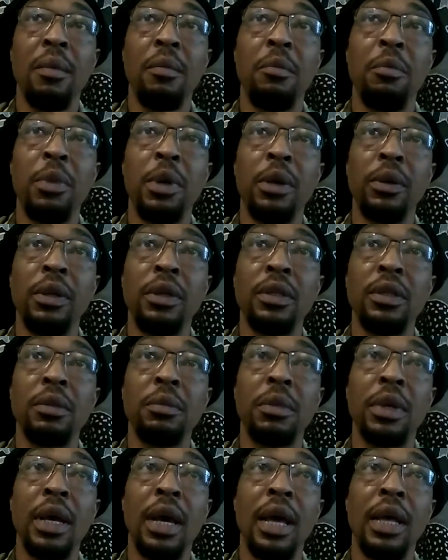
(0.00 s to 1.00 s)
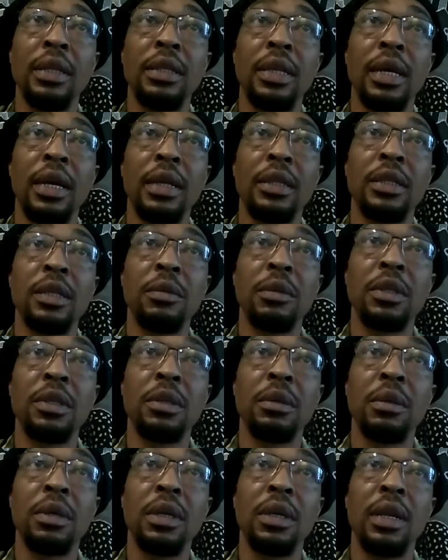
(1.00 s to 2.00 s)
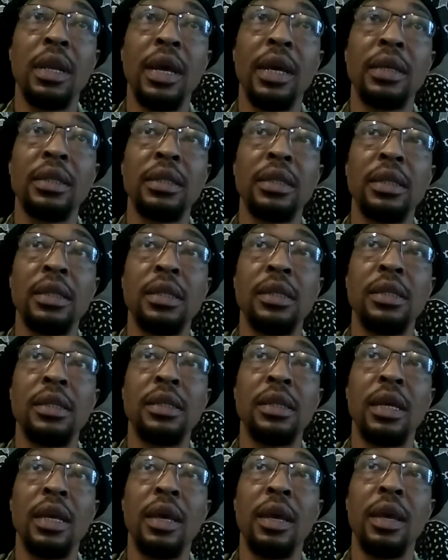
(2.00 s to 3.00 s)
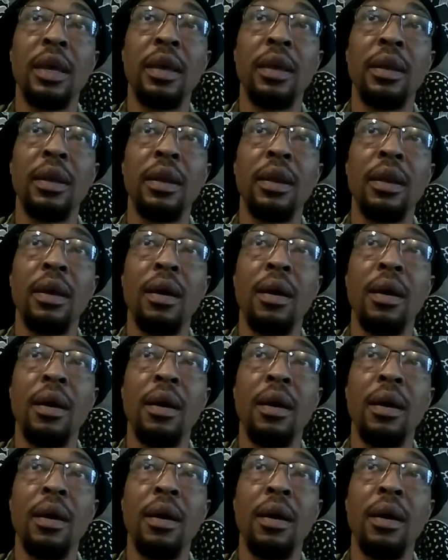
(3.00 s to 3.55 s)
building some contacts and some connections, and